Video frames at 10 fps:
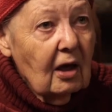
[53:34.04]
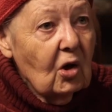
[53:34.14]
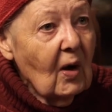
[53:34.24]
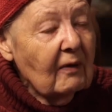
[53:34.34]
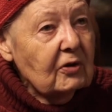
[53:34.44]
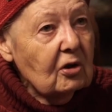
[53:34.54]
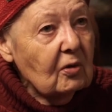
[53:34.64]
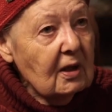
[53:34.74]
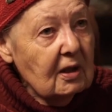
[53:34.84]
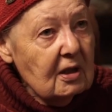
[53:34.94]
You have to
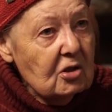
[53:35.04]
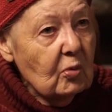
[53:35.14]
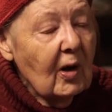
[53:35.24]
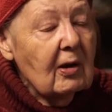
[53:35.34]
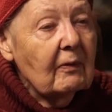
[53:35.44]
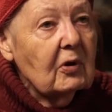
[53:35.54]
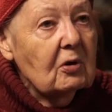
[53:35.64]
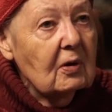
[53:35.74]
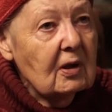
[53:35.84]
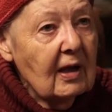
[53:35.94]
do it this way, you have to
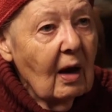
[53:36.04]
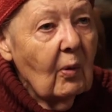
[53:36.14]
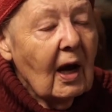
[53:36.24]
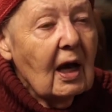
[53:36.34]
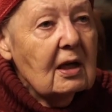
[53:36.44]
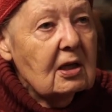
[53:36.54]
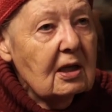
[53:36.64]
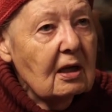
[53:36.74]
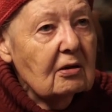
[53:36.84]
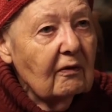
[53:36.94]
do it that way to
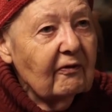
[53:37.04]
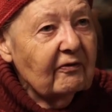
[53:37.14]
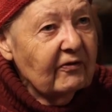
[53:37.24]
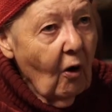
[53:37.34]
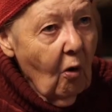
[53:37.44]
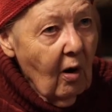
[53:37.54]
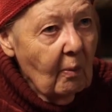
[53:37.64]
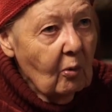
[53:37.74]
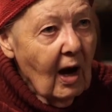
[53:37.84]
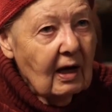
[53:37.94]
get the
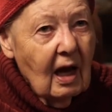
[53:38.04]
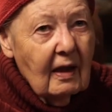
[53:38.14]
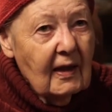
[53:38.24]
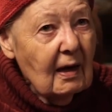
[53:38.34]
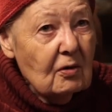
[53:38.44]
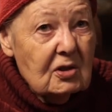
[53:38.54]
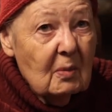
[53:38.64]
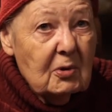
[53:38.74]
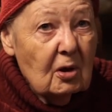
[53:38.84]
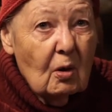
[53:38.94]
form right. They don't
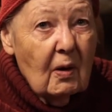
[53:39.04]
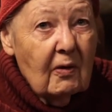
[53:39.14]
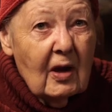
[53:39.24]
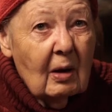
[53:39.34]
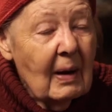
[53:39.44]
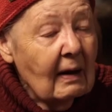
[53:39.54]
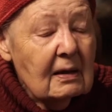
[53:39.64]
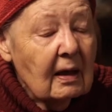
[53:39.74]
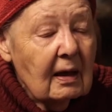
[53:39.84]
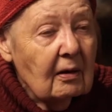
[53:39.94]
seem to know anything about
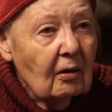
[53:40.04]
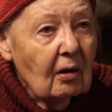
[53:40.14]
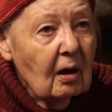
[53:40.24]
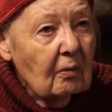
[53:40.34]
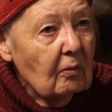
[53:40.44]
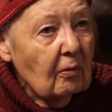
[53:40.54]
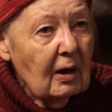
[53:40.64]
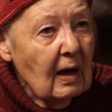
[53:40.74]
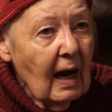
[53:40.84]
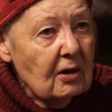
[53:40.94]
the inner
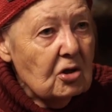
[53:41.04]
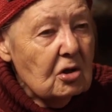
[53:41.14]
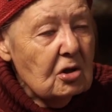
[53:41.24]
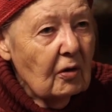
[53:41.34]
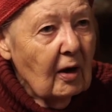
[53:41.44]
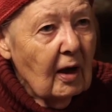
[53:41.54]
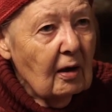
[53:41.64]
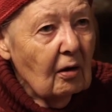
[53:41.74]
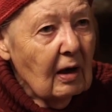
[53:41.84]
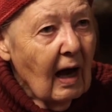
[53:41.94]
reactions or the
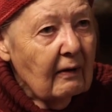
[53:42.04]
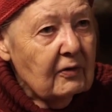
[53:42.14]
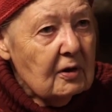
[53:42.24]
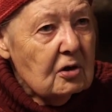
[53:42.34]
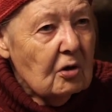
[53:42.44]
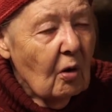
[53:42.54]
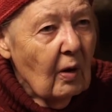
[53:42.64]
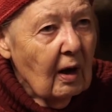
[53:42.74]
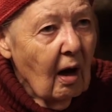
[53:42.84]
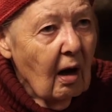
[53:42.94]
inner life that's
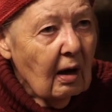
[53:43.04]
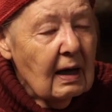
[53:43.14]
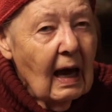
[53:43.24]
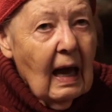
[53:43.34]
going on.